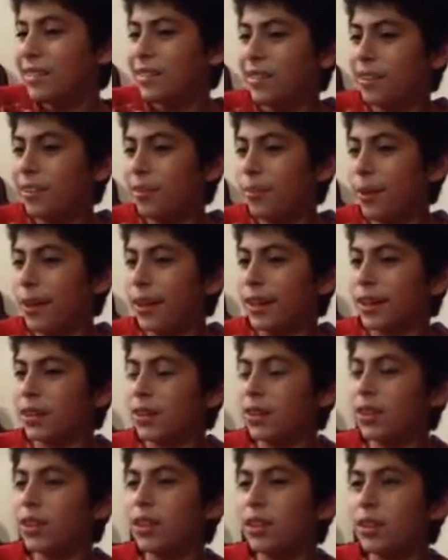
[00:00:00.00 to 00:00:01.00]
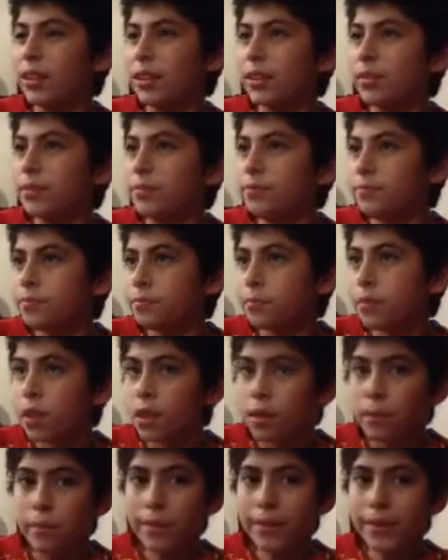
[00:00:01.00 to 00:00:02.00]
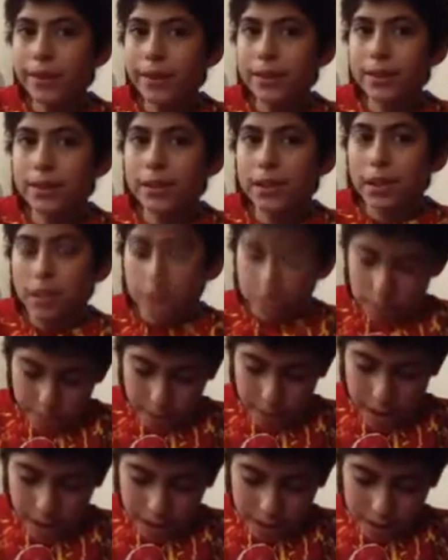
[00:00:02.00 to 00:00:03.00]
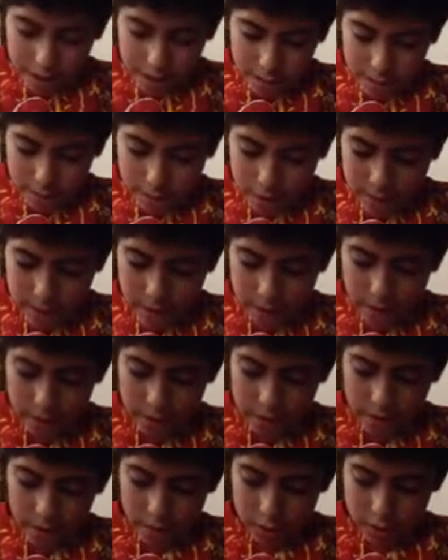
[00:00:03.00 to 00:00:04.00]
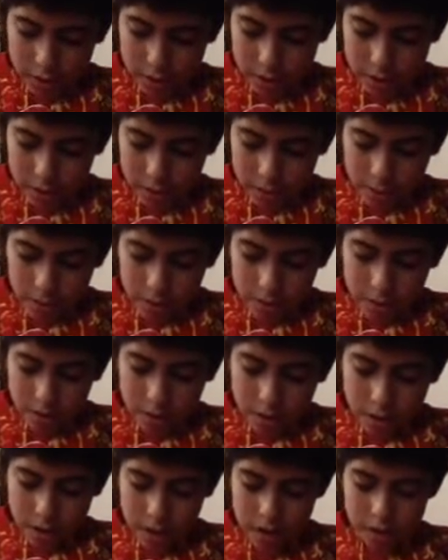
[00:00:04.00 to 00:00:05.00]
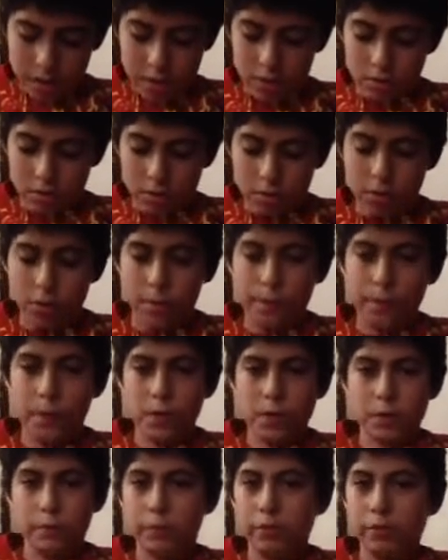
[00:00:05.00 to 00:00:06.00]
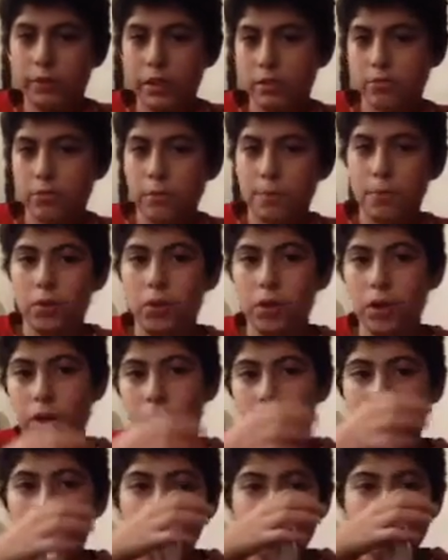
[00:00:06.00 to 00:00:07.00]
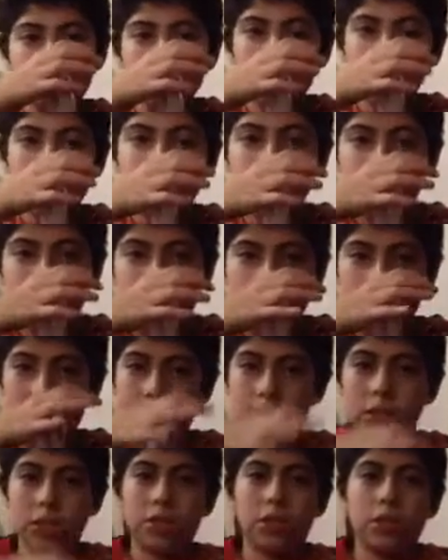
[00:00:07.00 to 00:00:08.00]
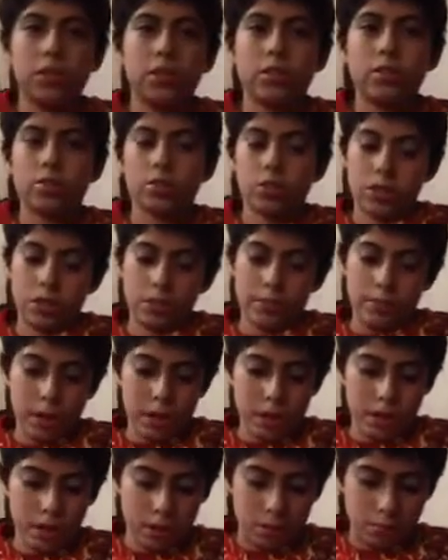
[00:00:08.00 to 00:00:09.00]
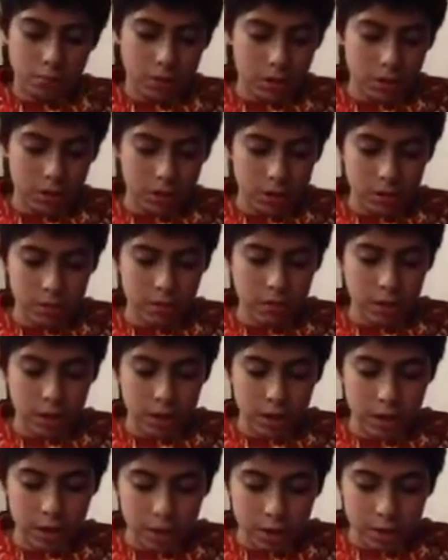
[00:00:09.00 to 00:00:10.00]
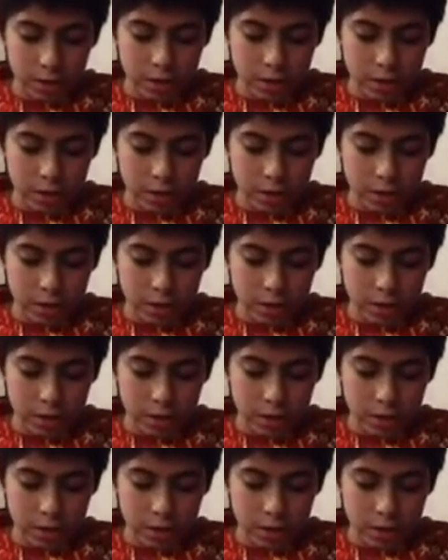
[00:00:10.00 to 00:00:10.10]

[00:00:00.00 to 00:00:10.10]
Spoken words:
Oh my god. Plus, Patty's pivot plus even has to do her first police report since she's joined the Midhuman squad.